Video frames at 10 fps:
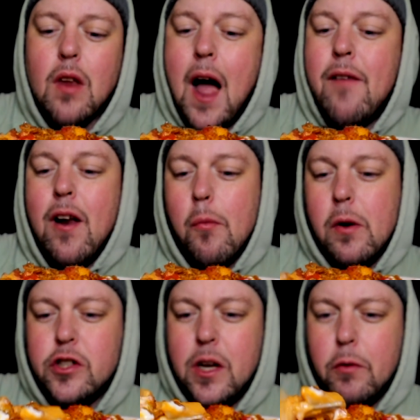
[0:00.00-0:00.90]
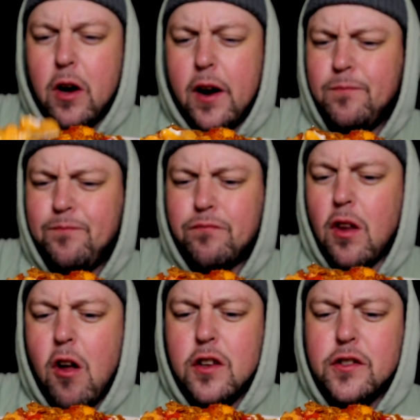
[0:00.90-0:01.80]
I've never been ashamed to cry,
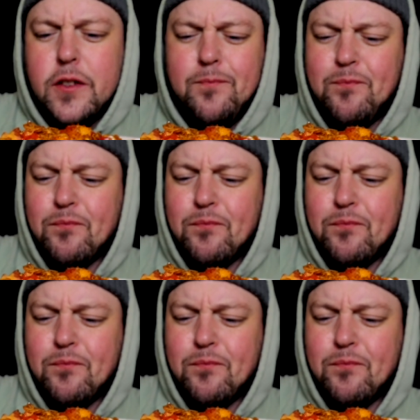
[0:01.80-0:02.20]
honestly.